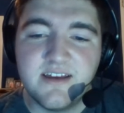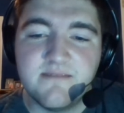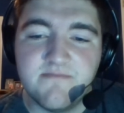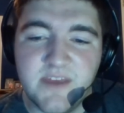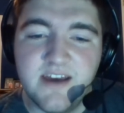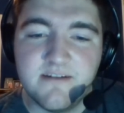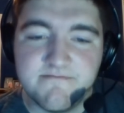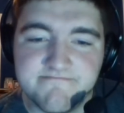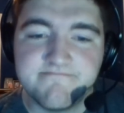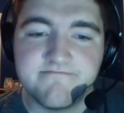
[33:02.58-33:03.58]
yeah.
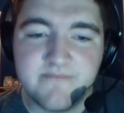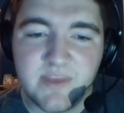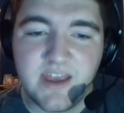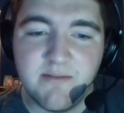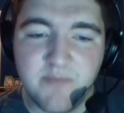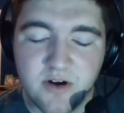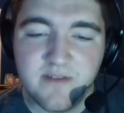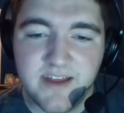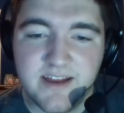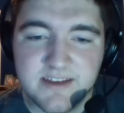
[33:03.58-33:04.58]
And part of
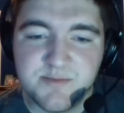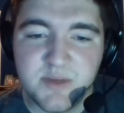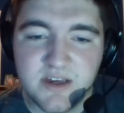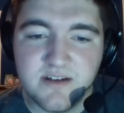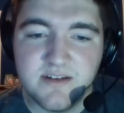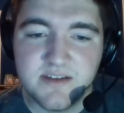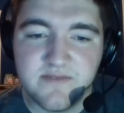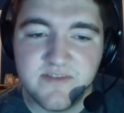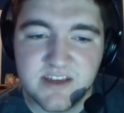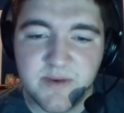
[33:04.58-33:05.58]
that is because of
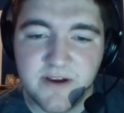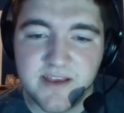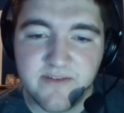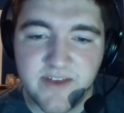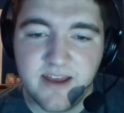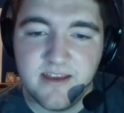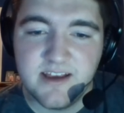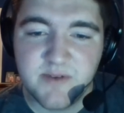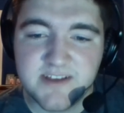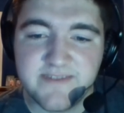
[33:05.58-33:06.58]
the experience I've
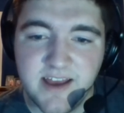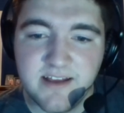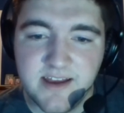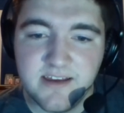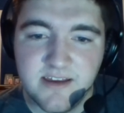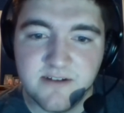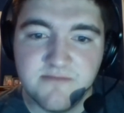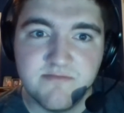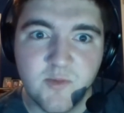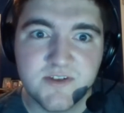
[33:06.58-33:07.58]
had getting, you know,
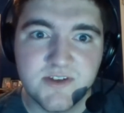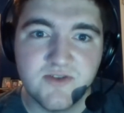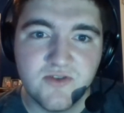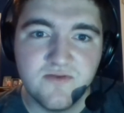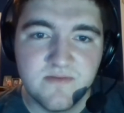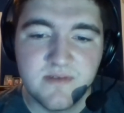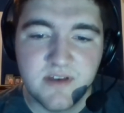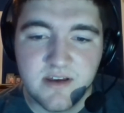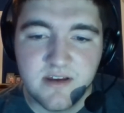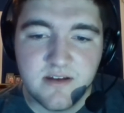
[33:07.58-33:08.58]
more social,
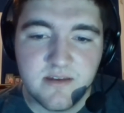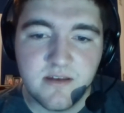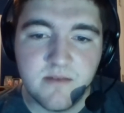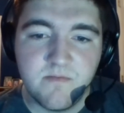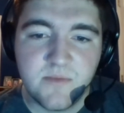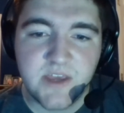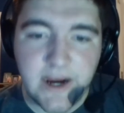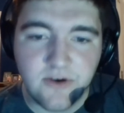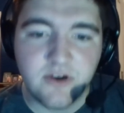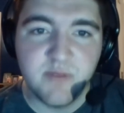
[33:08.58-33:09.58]
the
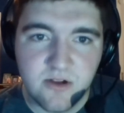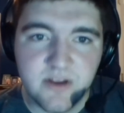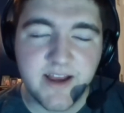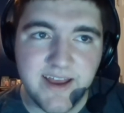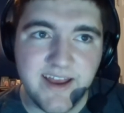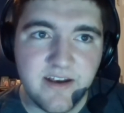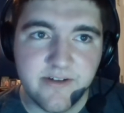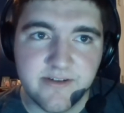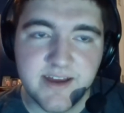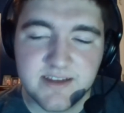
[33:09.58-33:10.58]
character building I had
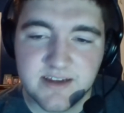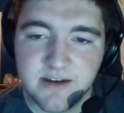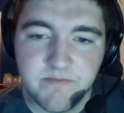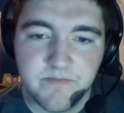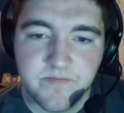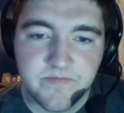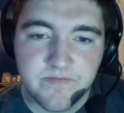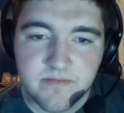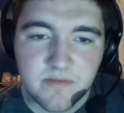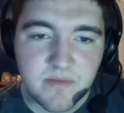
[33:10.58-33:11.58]
during that time.
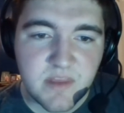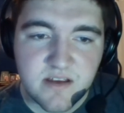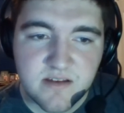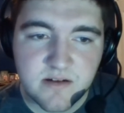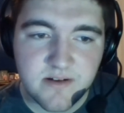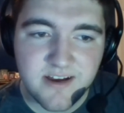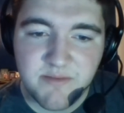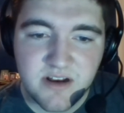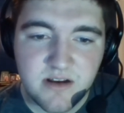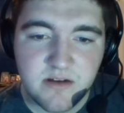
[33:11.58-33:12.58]
So now I'm
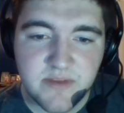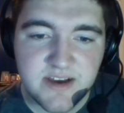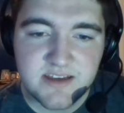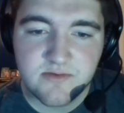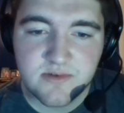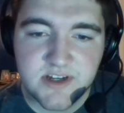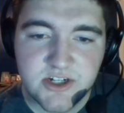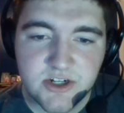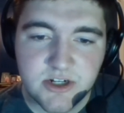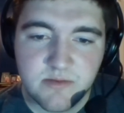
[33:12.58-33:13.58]
in an amazing
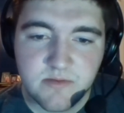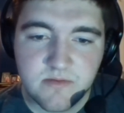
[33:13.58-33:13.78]
relationship